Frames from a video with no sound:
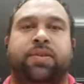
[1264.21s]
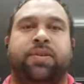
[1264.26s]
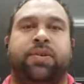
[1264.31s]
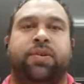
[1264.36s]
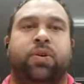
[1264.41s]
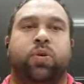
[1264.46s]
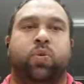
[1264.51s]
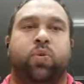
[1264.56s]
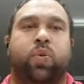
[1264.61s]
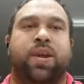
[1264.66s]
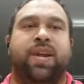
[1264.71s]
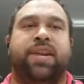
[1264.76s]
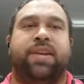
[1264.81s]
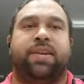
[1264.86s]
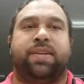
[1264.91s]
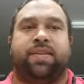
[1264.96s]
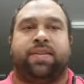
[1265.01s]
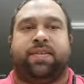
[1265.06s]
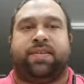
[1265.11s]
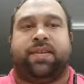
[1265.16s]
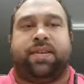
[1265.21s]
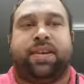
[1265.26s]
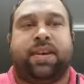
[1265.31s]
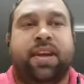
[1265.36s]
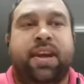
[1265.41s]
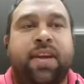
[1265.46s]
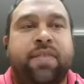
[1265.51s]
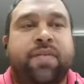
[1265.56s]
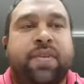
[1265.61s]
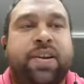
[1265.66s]
Win
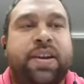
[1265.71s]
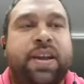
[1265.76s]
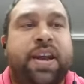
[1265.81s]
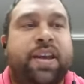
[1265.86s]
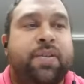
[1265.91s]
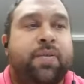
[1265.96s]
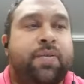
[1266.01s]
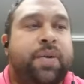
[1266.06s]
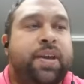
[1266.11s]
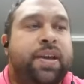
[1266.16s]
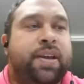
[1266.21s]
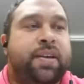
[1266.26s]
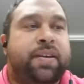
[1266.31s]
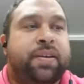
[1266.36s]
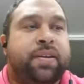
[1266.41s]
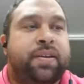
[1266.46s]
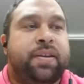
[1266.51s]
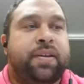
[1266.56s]
every day of the week.